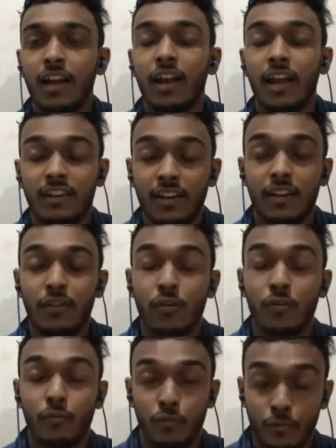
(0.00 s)
attending
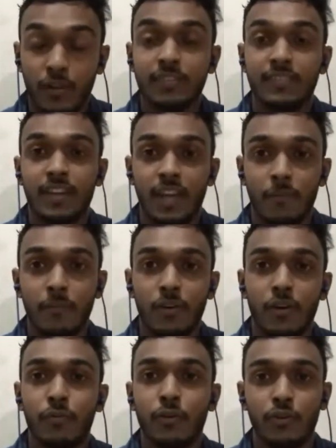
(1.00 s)
for first time
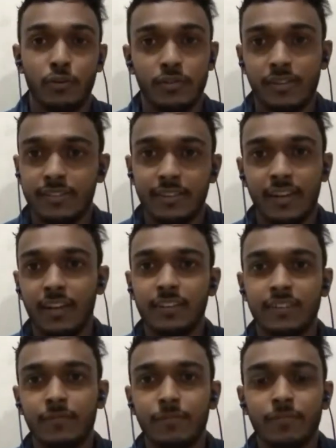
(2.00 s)
for UGC
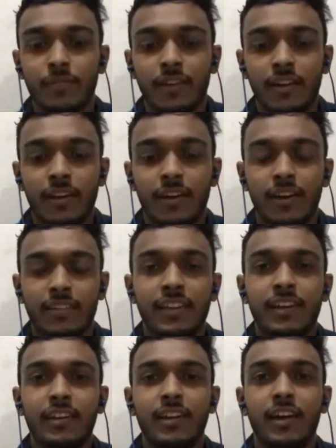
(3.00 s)
net,
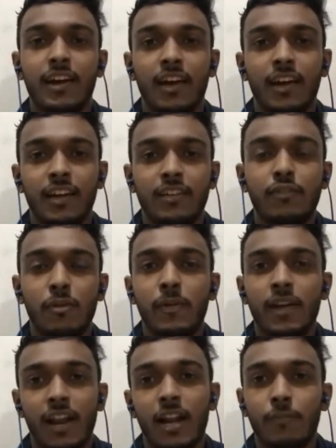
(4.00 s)
then it will
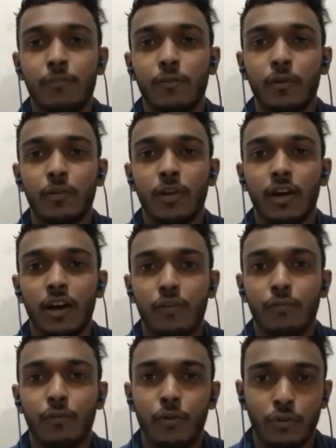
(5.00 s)
be helpful
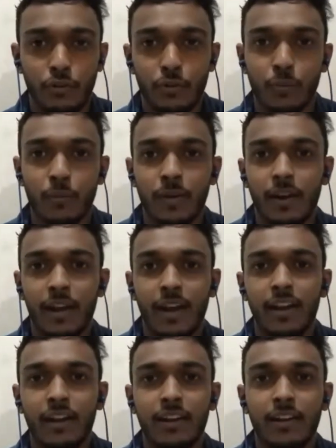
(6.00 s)
for you.
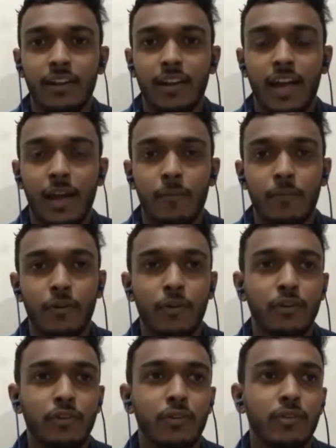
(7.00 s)
And I'm
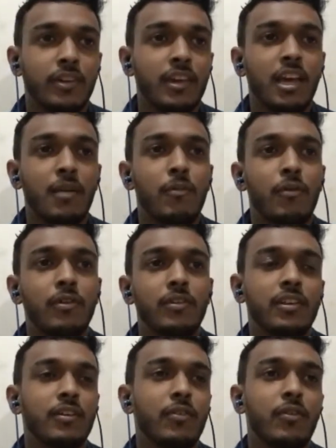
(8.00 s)
not talking about
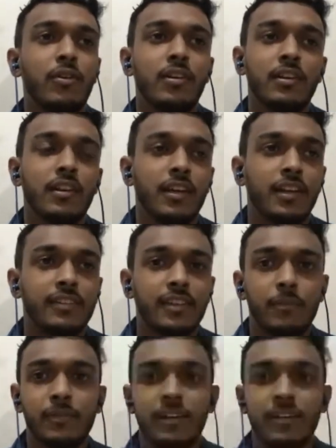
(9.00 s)
the all
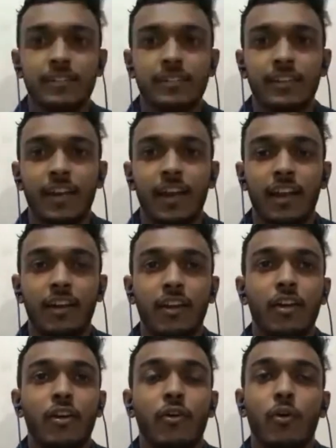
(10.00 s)
subjects and
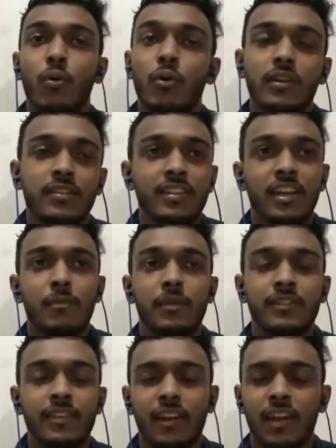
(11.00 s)
all
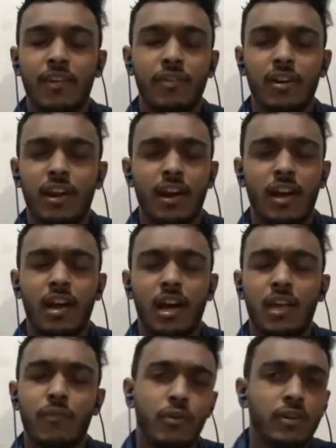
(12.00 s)
syllabus, and I
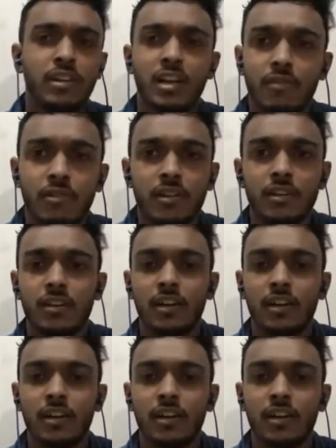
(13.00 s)
won't cover